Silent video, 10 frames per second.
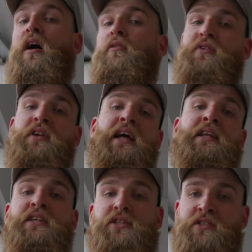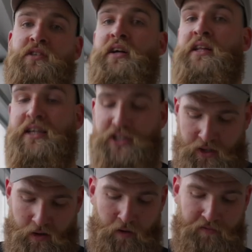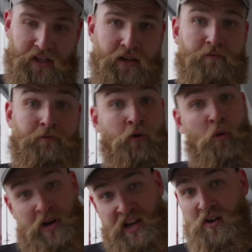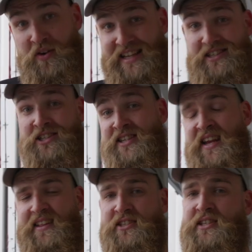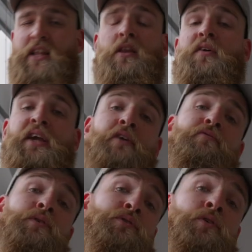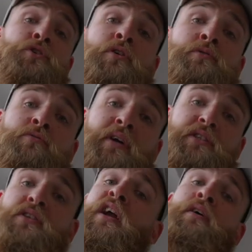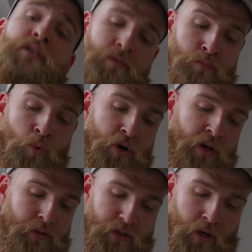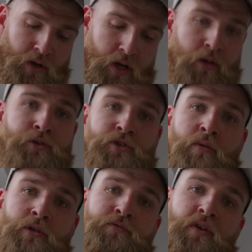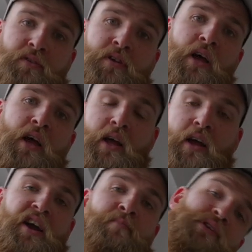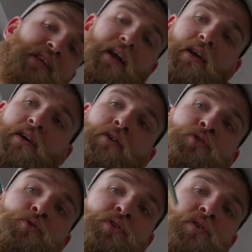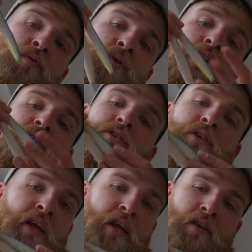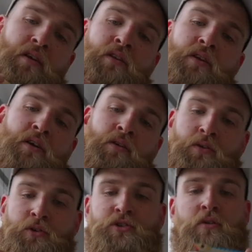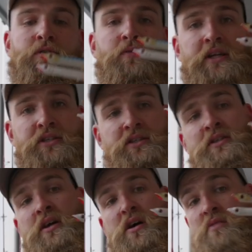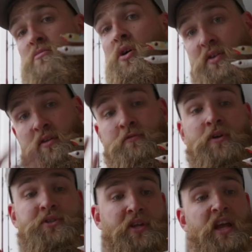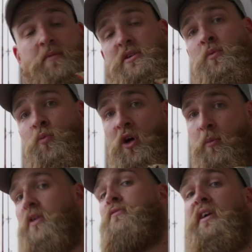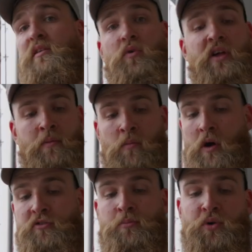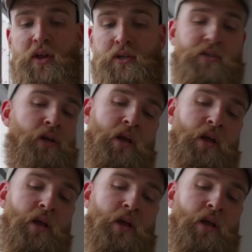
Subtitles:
after the addition of the formerly known as Zenith Z Claw Evos to the Xorus range, there is more news on the Xorus front. In particular, 2 new colors in the Xorus range. I'm holding the Frosty here, but it will be available in more of the products.